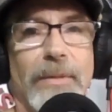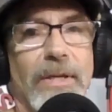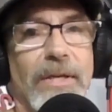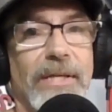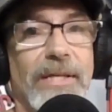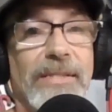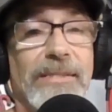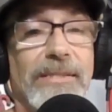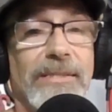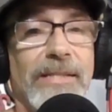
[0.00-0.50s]

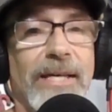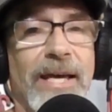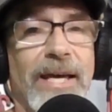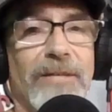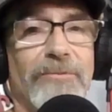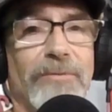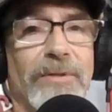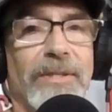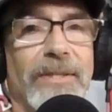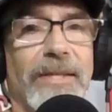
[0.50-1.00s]
It's
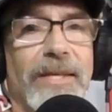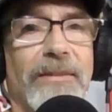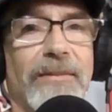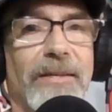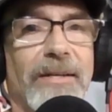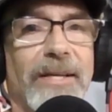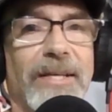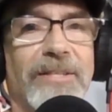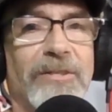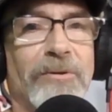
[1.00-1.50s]
sad, really,
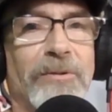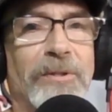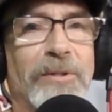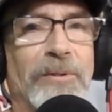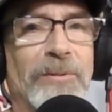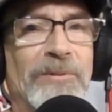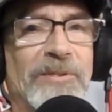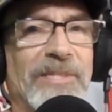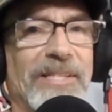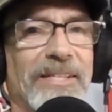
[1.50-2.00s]
that I don't
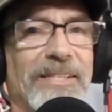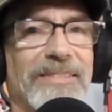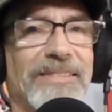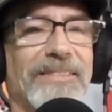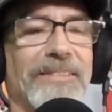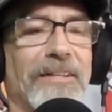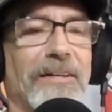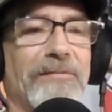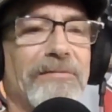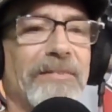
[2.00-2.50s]
use that
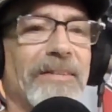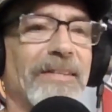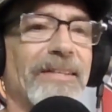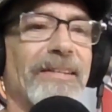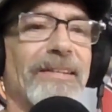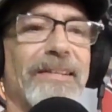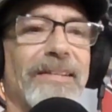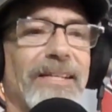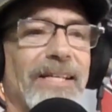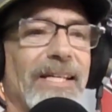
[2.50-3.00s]
stuff.
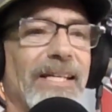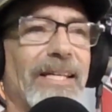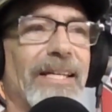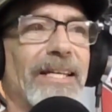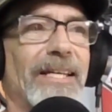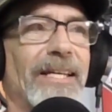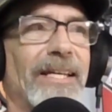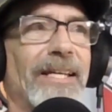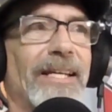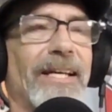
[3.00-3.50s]

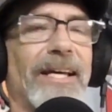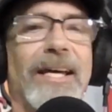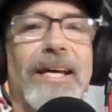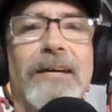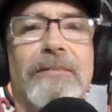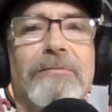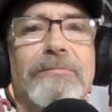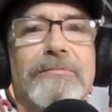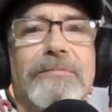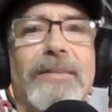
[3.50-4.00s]
And I
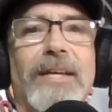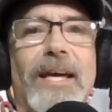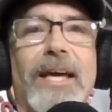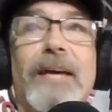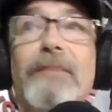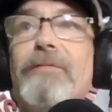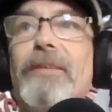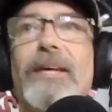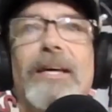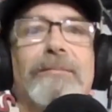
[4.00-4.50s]
have
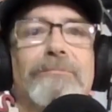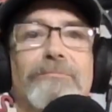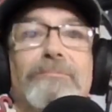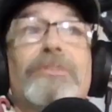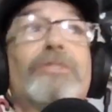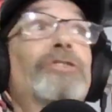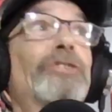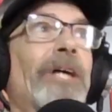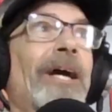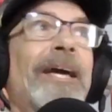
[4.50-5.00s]
a
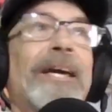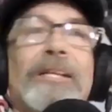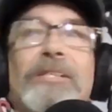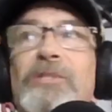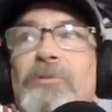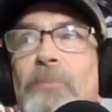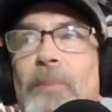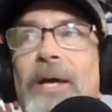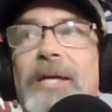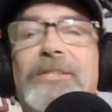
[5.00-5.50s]
giant
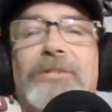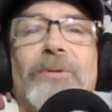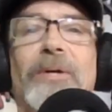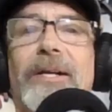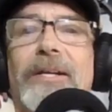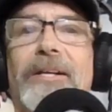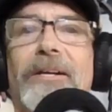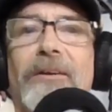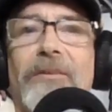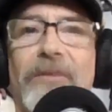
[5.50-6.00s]
space
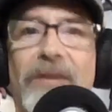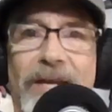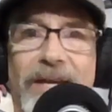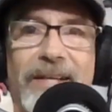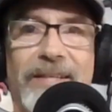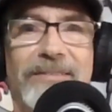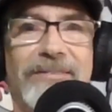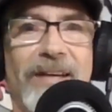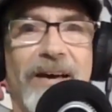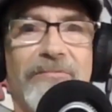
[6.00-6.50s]
right here that I
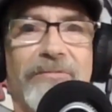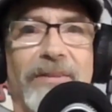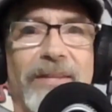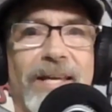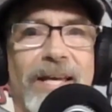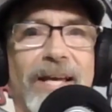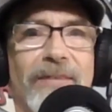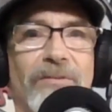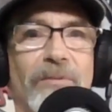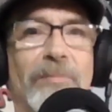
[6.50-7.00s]
could
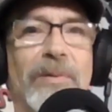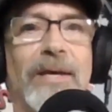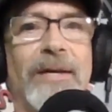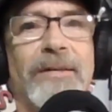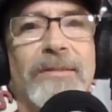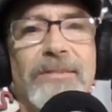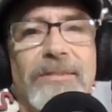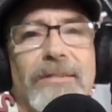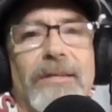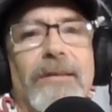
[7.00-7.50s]
definitely have a
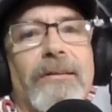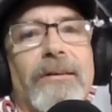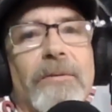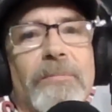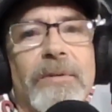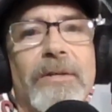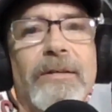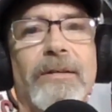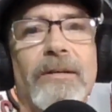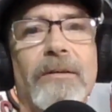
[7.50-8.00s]
band set
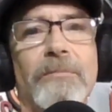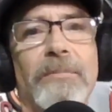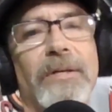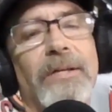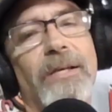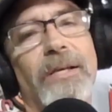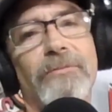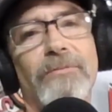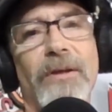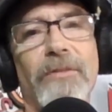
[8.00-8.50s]
up in here,
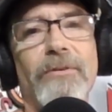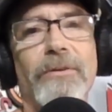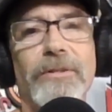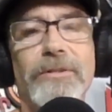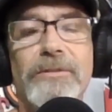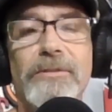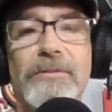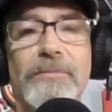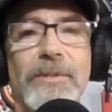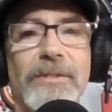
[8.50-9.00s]
but I'd rather
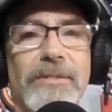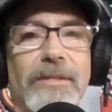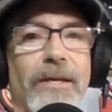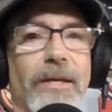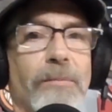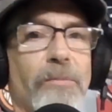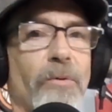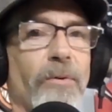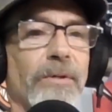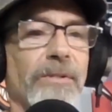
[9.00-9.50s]
use my
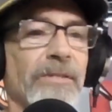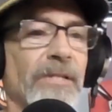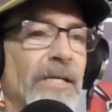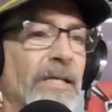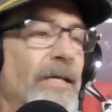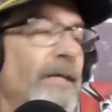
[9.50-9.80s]
skateboards.